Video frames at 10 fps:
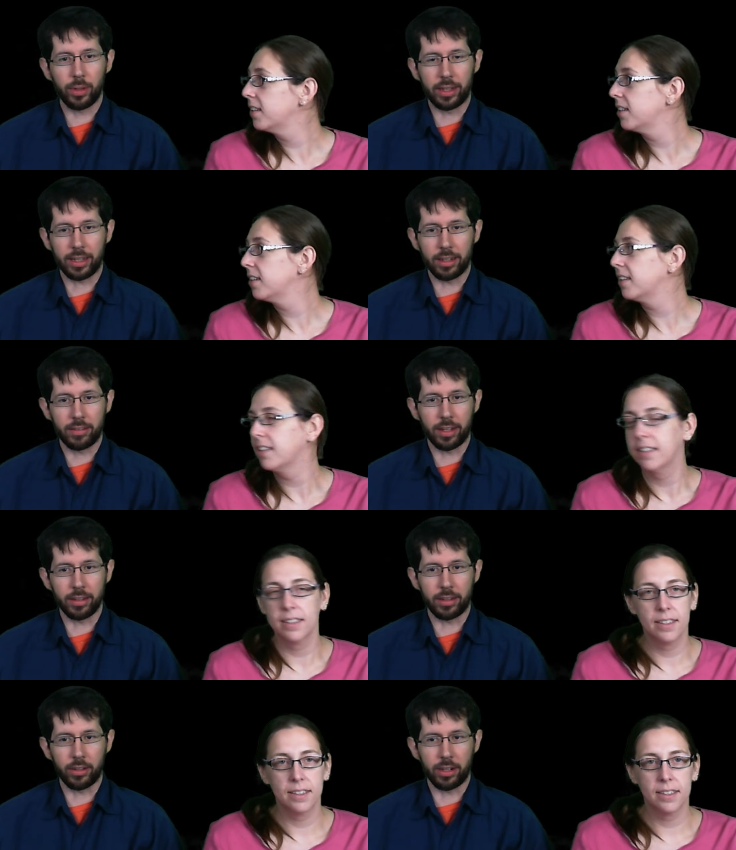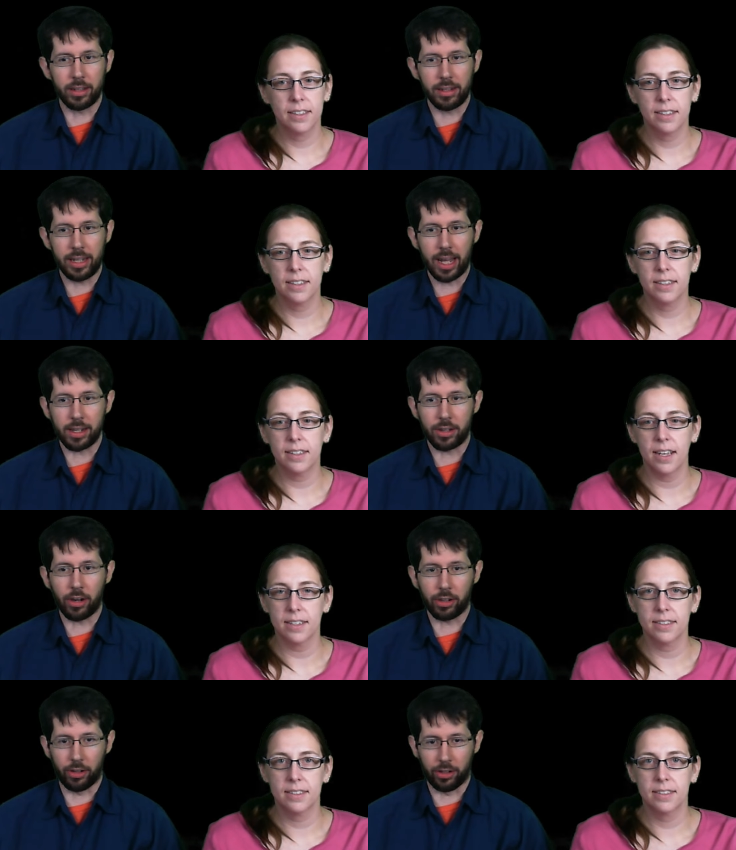Speaker 1: in the Glitchtale series, Yet yes.
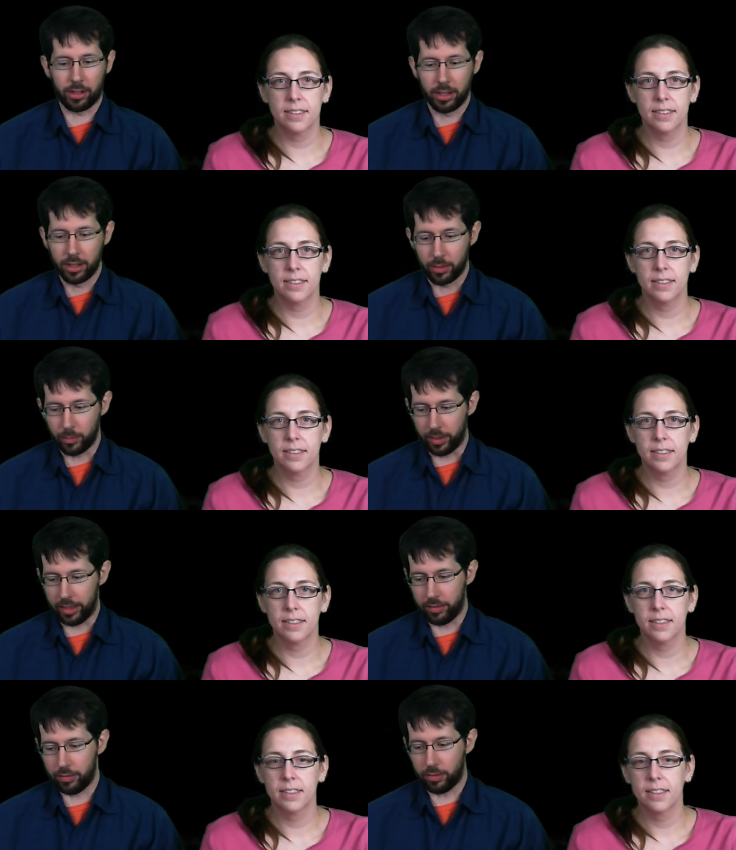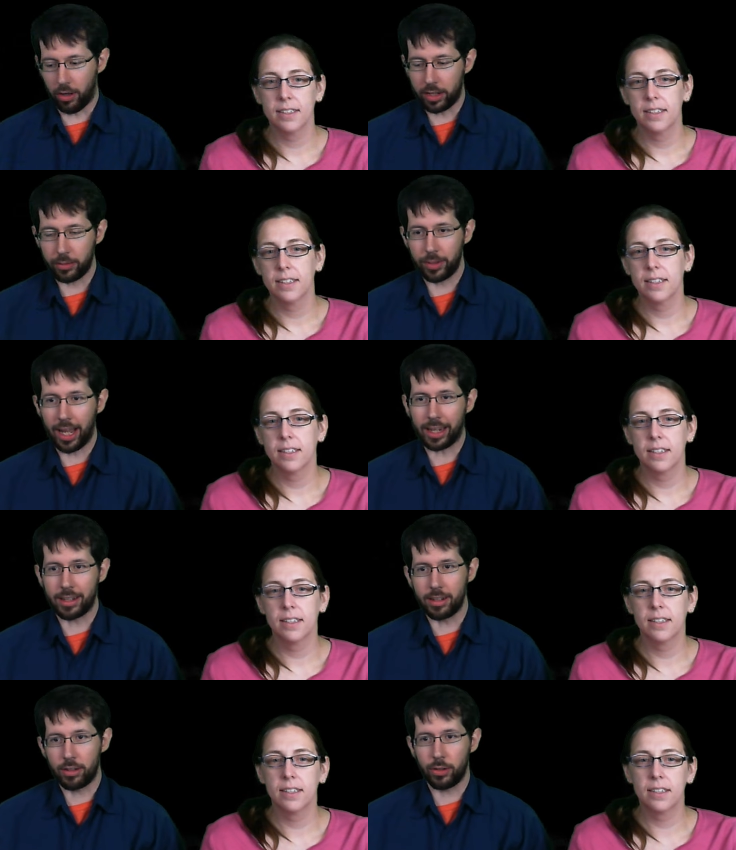Darker. We've already
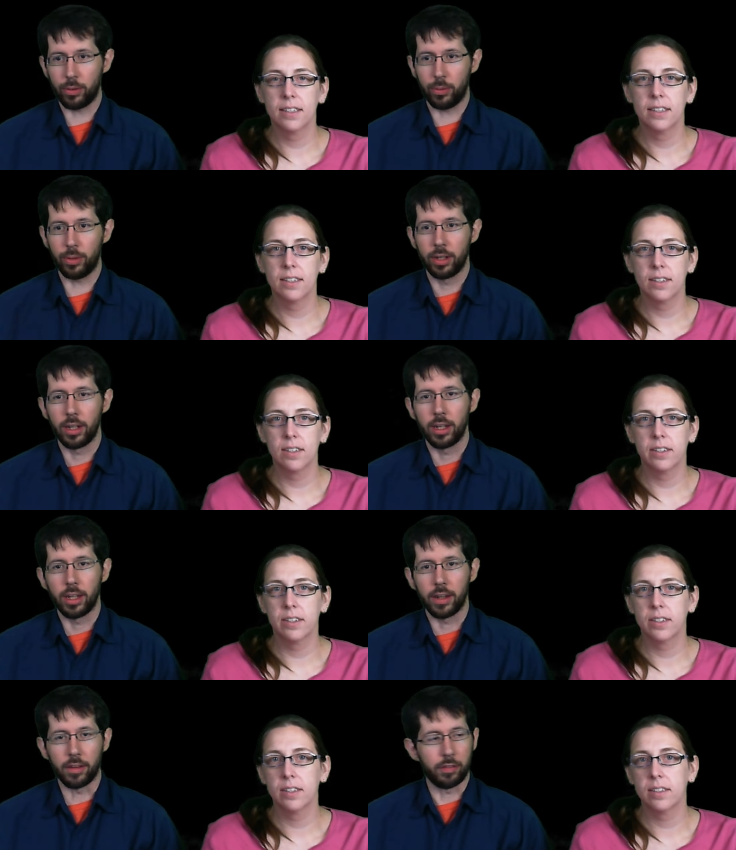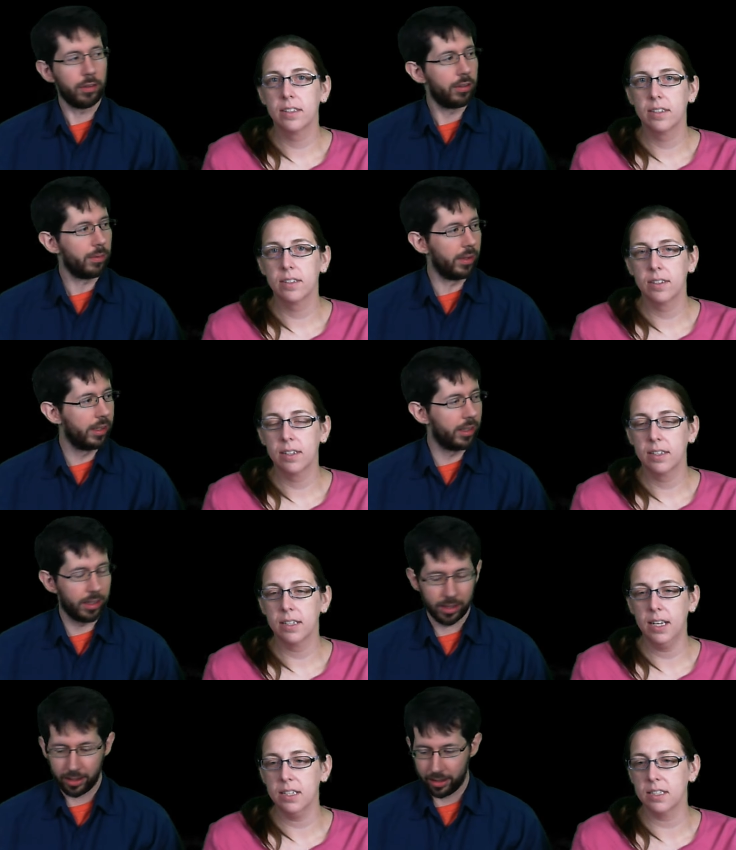reacted to the first one.
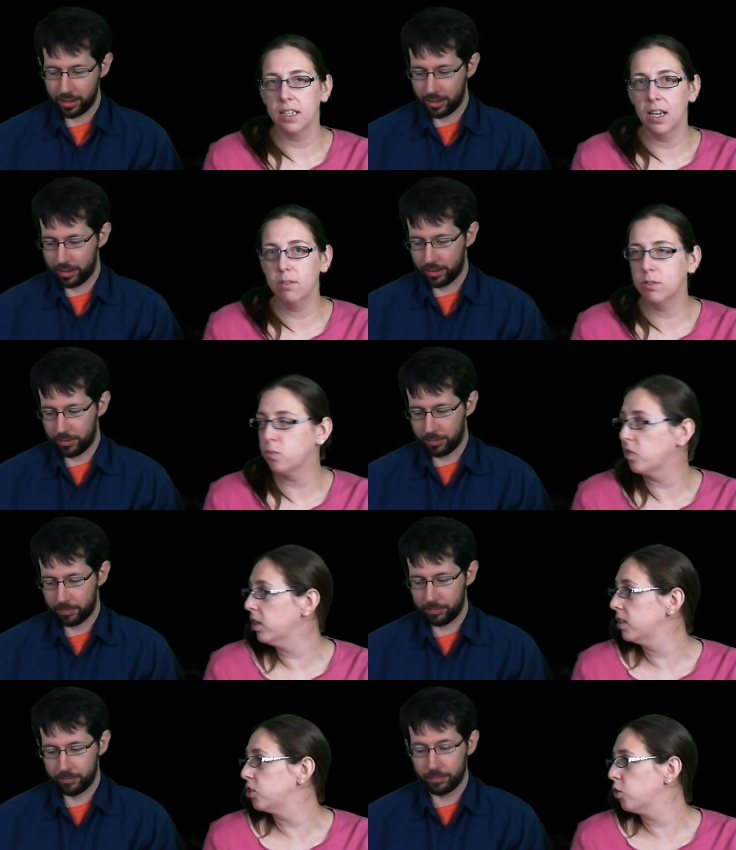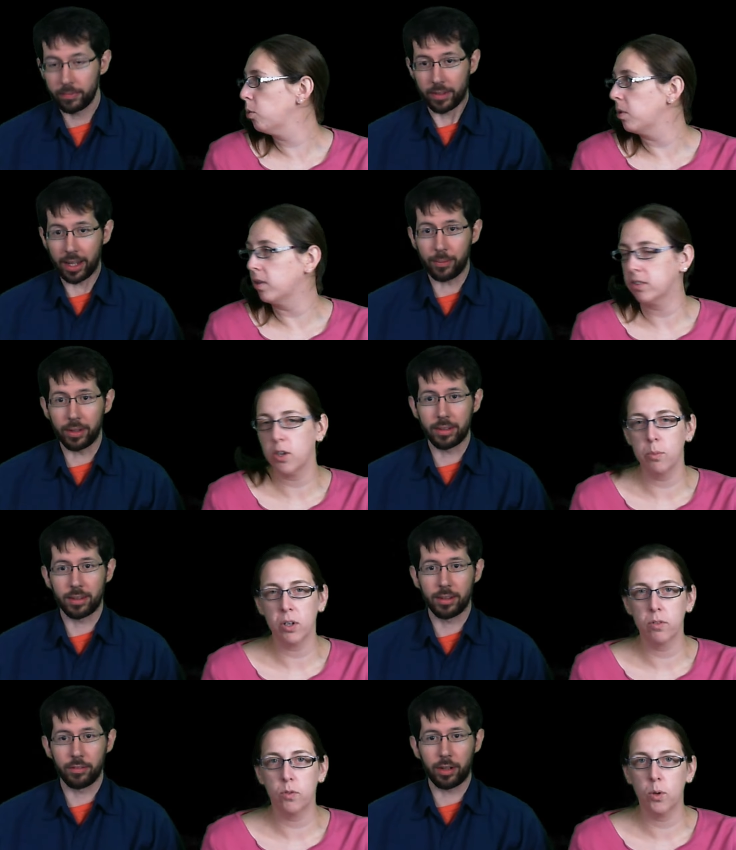
Speaker 2: Yes, and that was so, very enjoyable. Yeah, So I'm
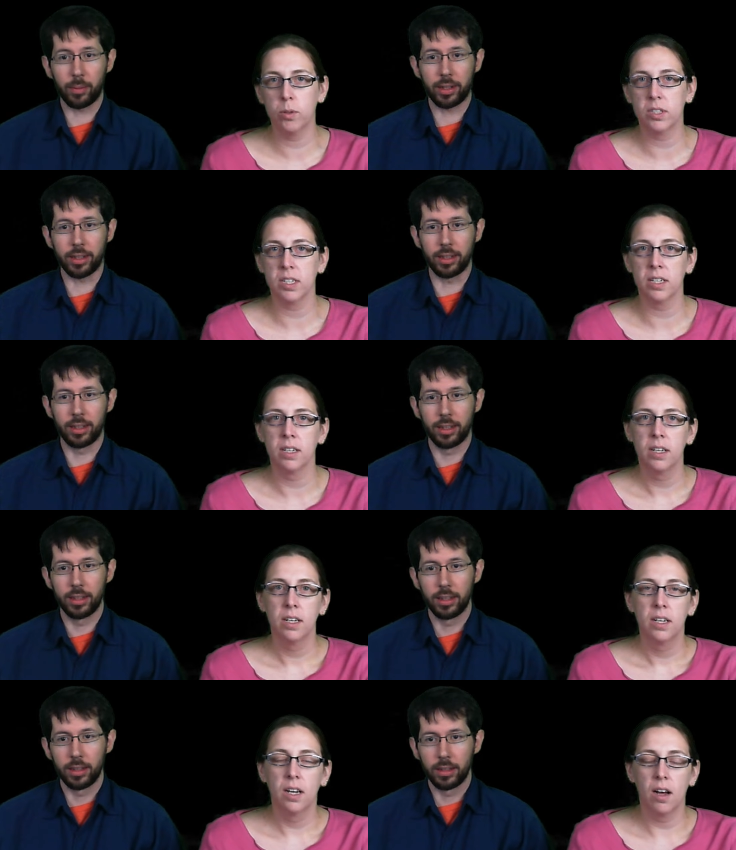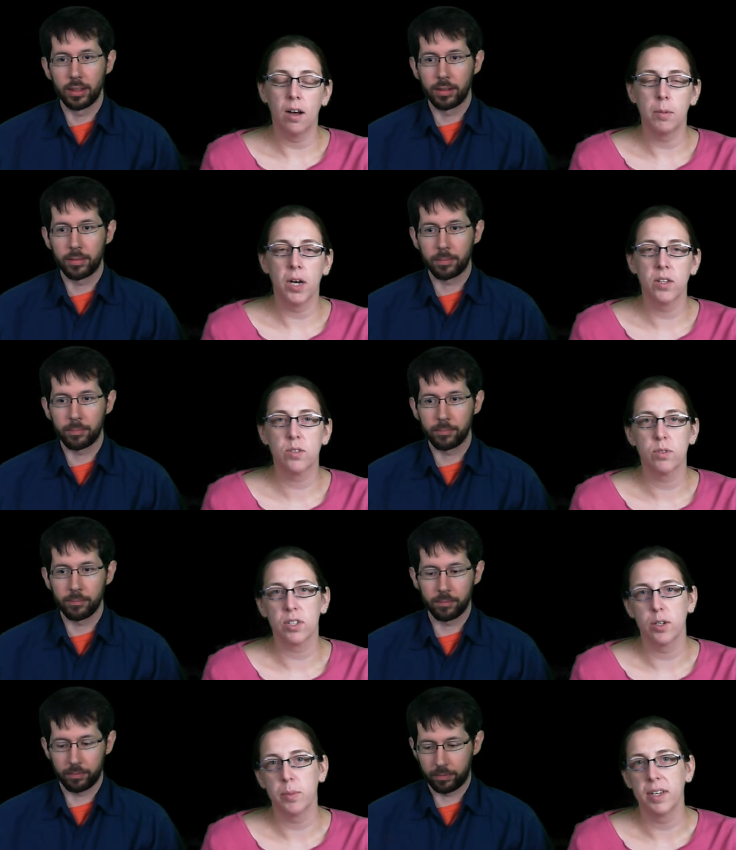looking forward well to um, how this one's
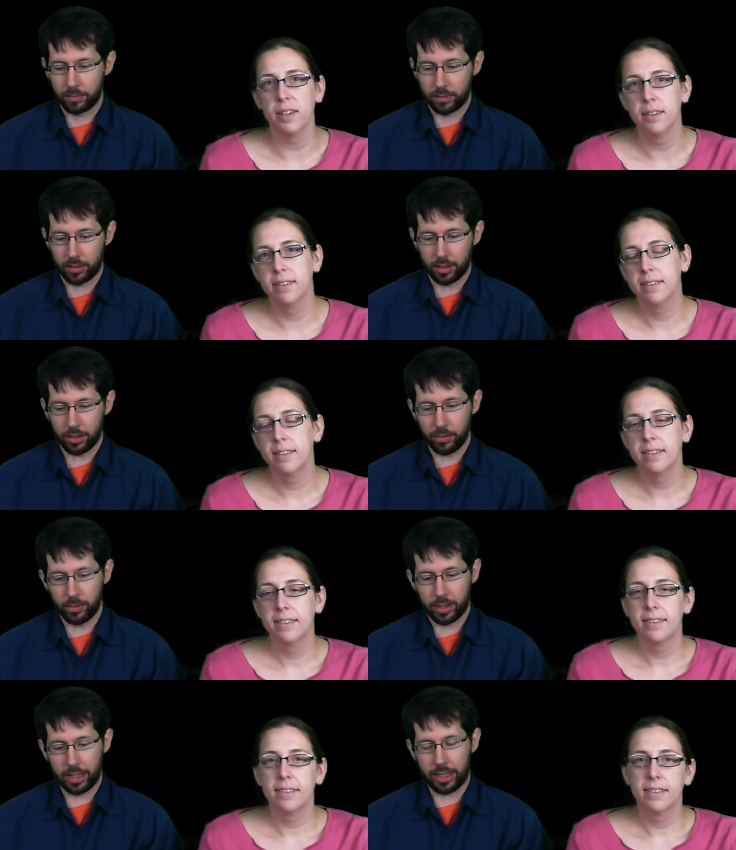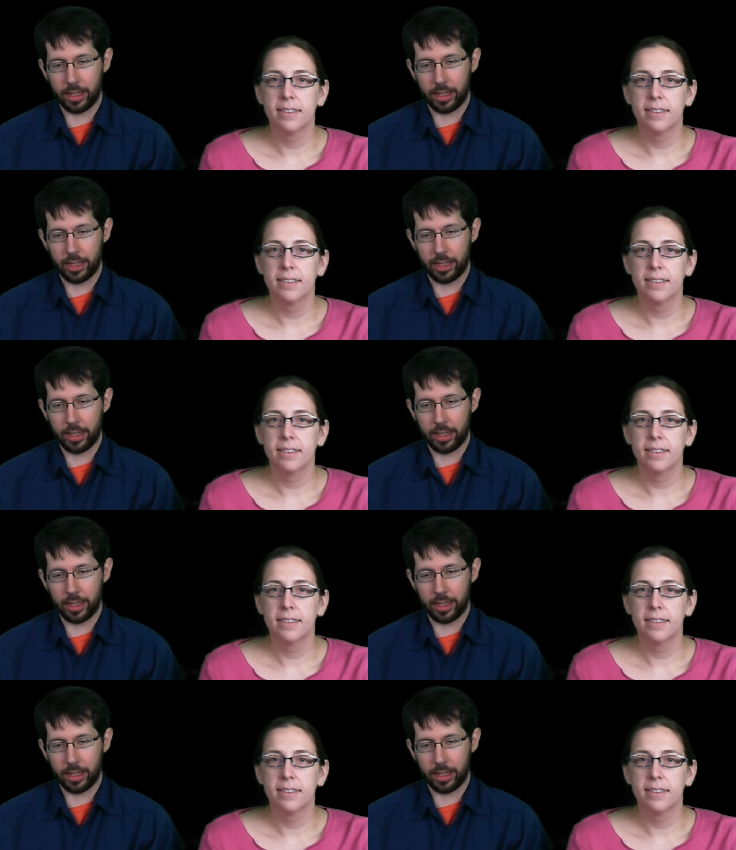going to be. Okay.